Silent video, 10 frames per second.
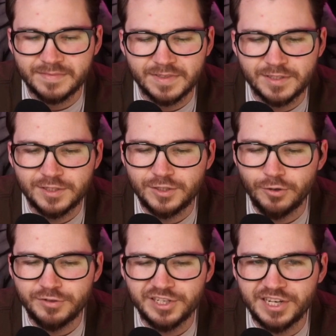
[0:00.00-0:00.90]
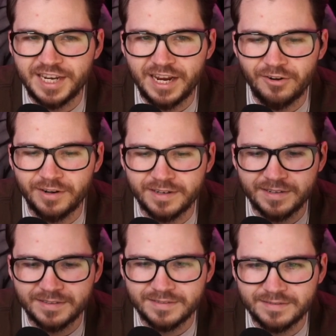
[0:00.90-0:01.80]
So generic.
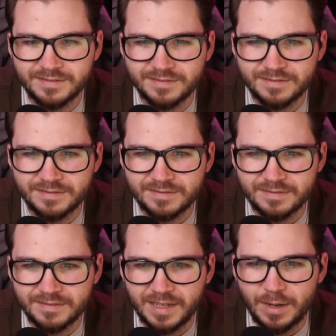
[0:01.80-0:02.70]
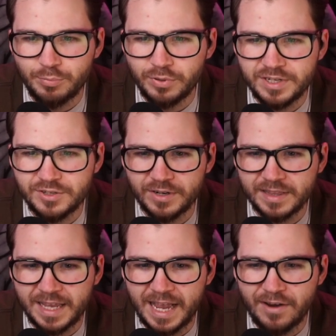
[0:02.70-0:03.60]
I'm pretty sure
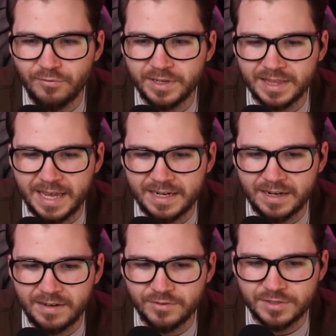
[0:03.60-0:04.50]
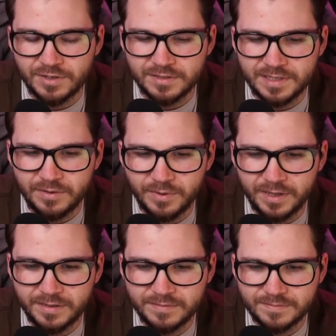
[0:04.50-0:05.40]
like every light novel starts that way.